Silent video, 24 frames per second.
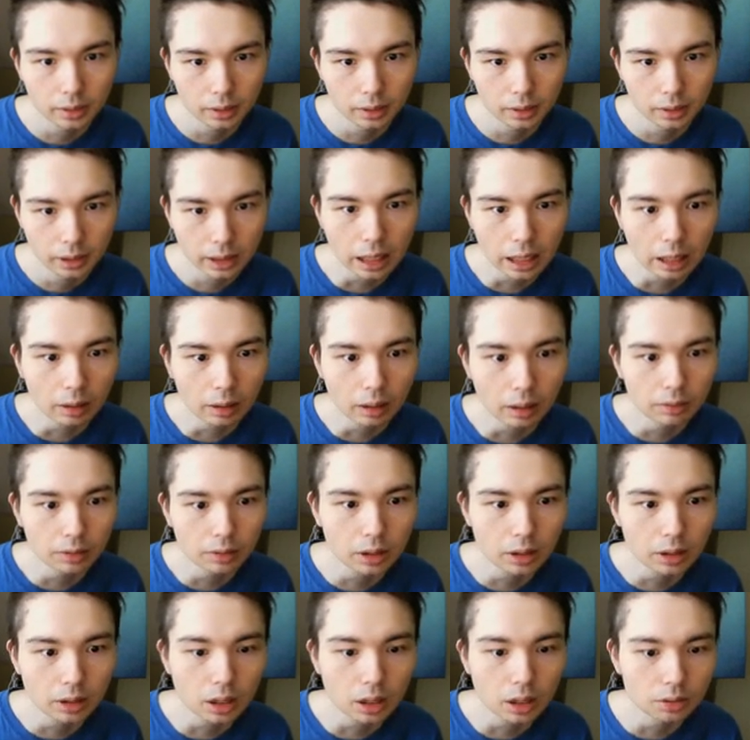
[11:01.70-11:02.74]
However,
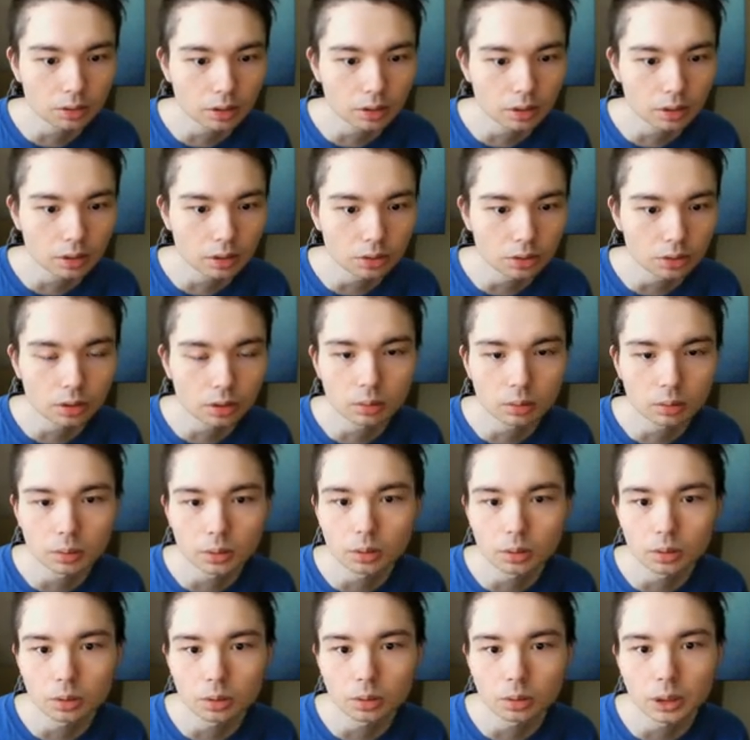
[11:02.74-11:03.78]
Carlsen took the
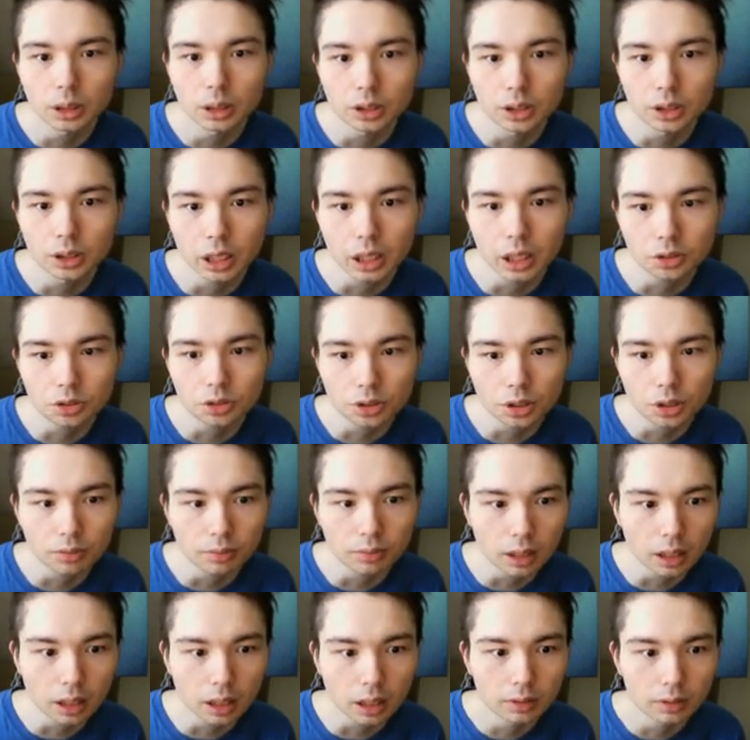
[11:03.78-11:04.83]
pawn, queen takes
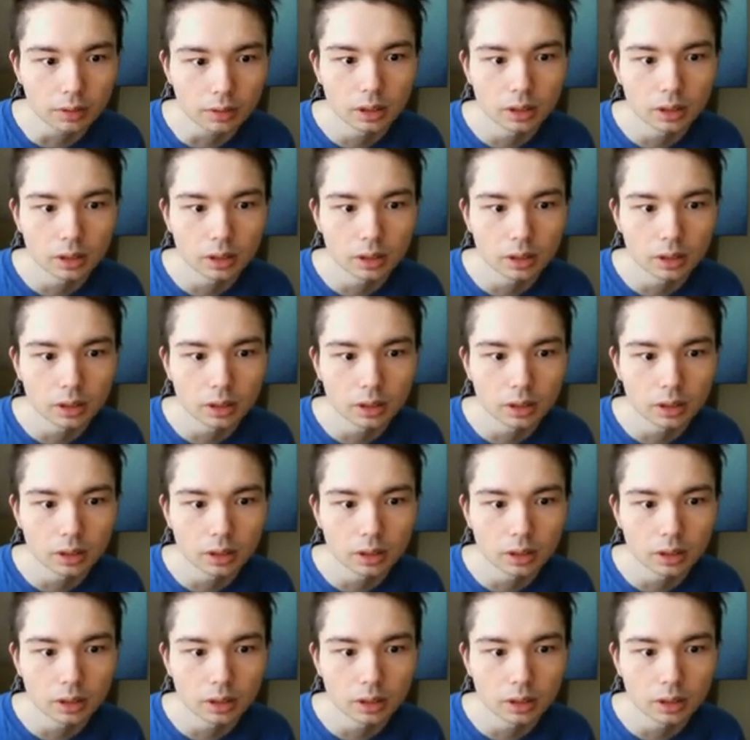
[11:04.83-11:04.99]
g5,